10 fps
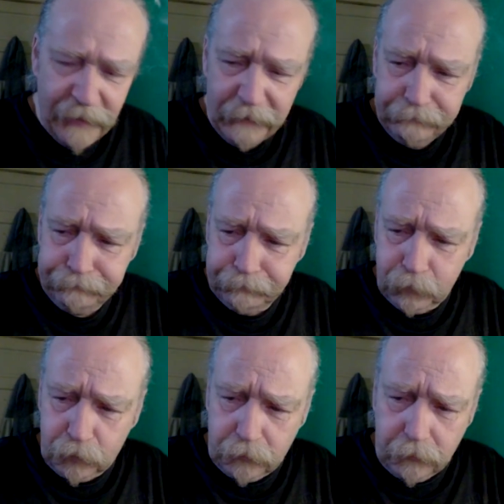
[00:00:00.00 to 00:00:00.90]
he's telling
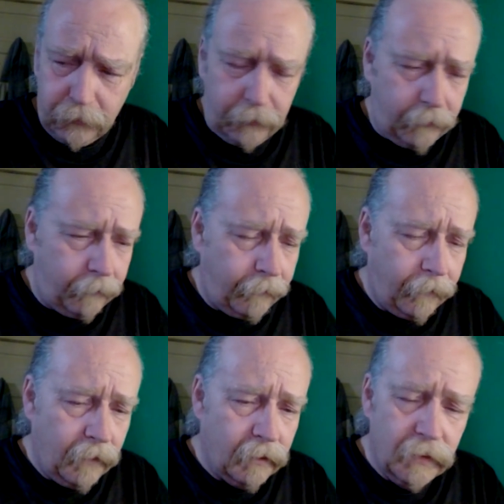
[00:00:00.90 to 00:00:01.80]
you, no uncertain
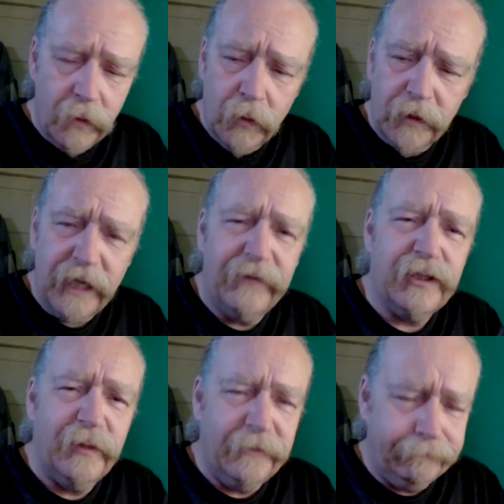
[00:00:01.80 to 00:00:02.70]
terms, we Give are
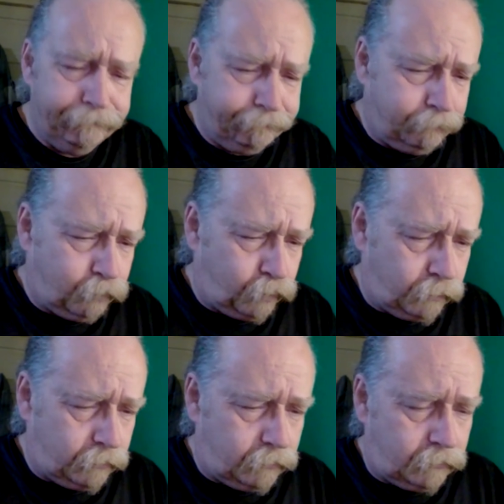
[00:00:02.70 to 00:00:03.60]
to going me. to fuck
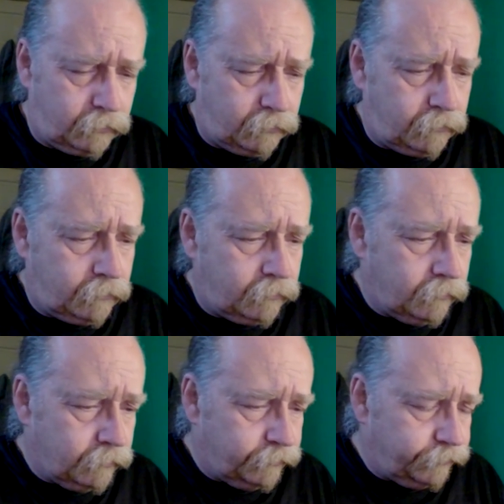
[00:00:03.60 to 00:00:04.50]
with your reality.
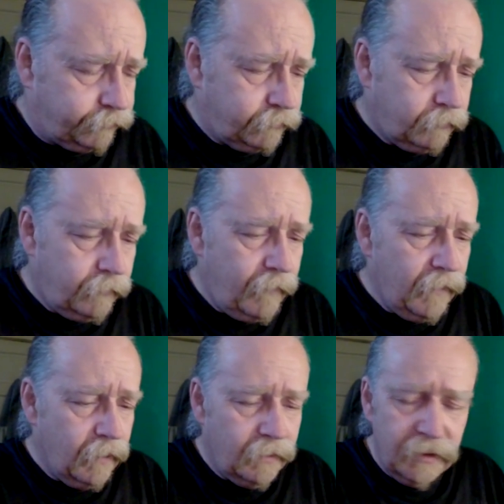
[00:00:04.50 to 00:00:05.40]
We're going to...
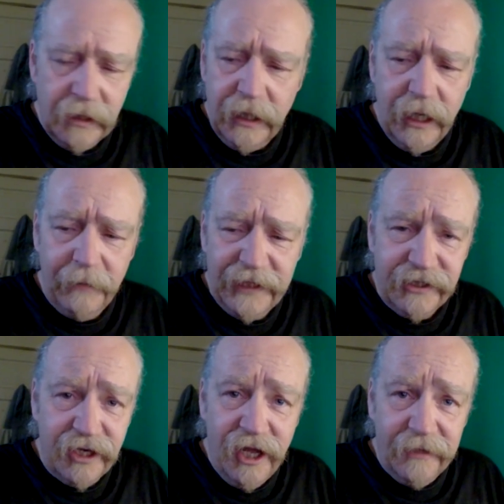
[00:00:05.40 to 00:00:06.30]
I'll
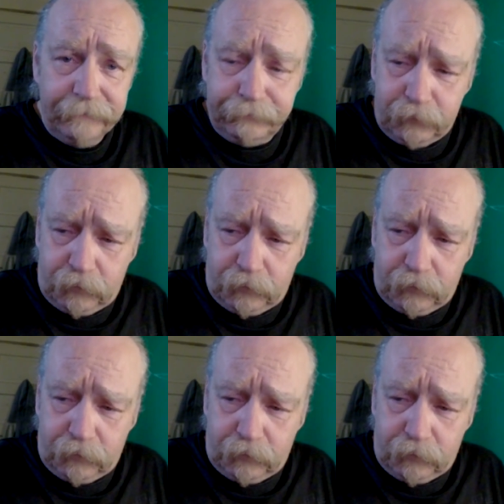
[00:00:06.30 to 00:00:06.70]
bet you not.